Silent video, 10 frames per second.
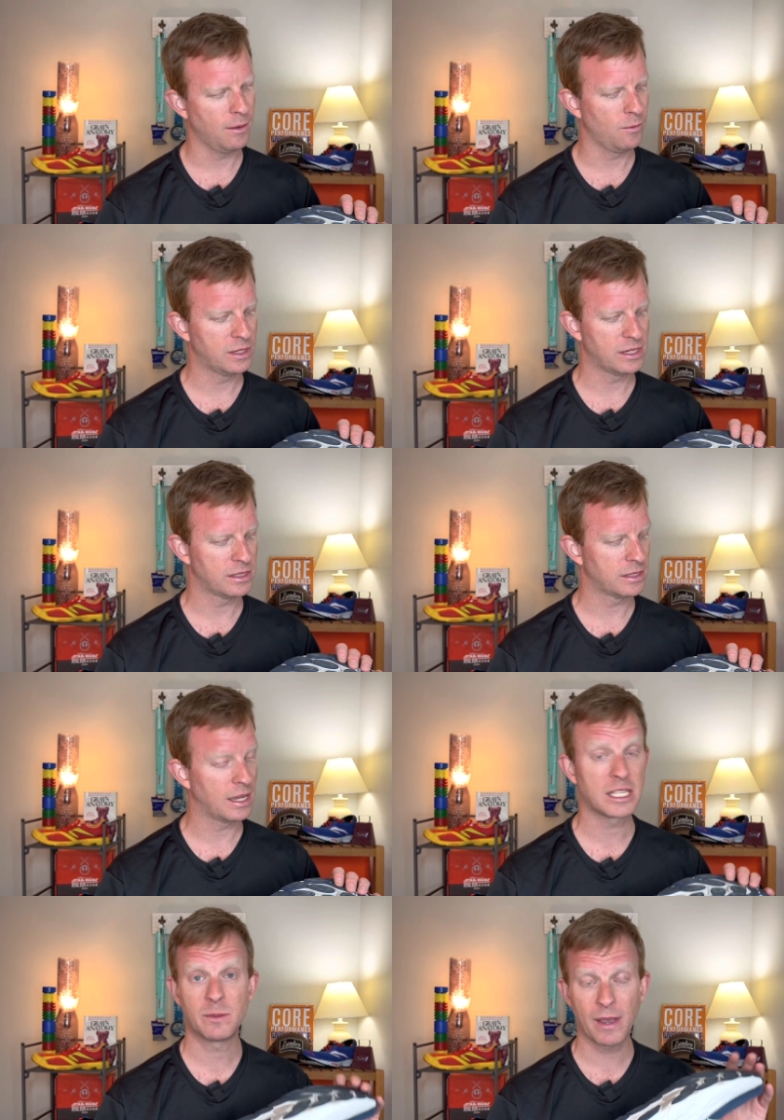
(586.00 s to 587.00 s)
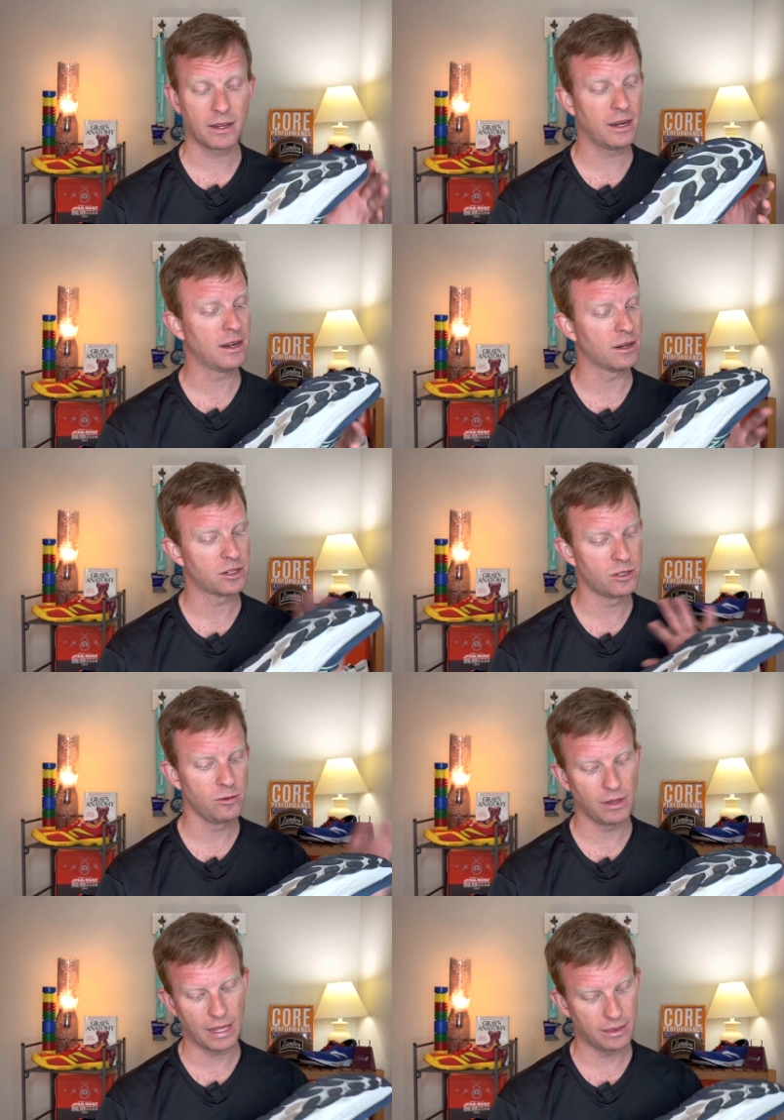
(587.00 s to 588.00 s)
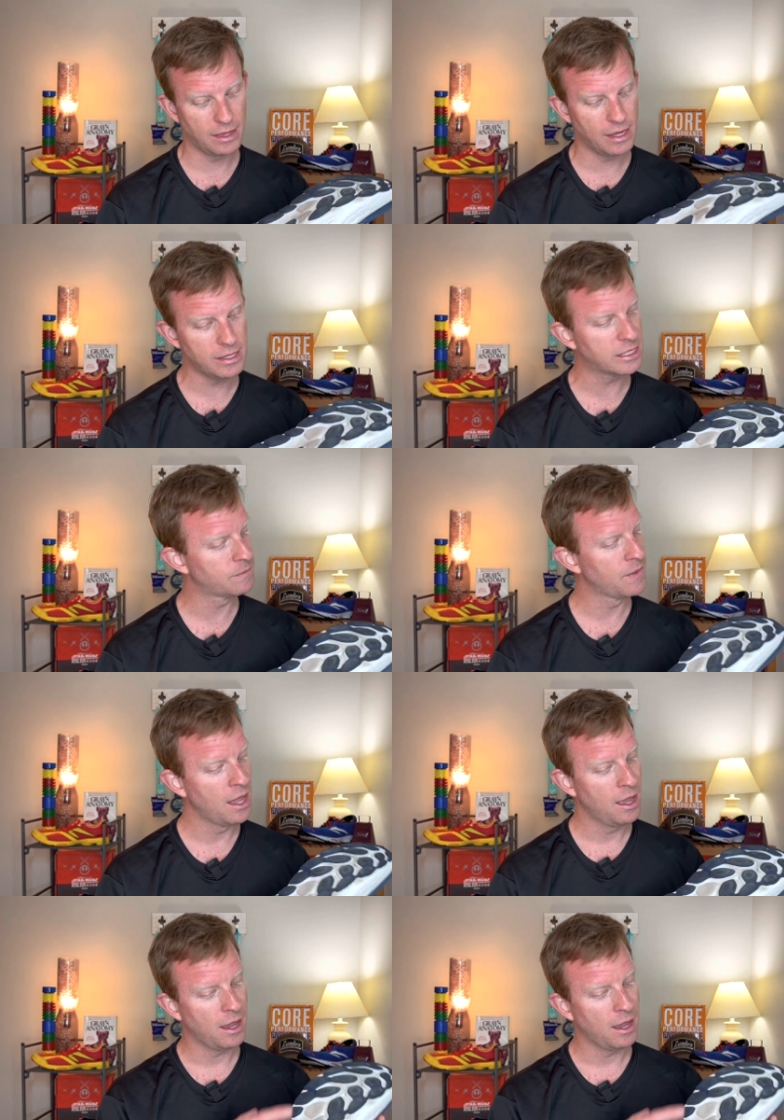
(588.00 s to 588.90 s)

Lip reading: which is expected in a shoe like this.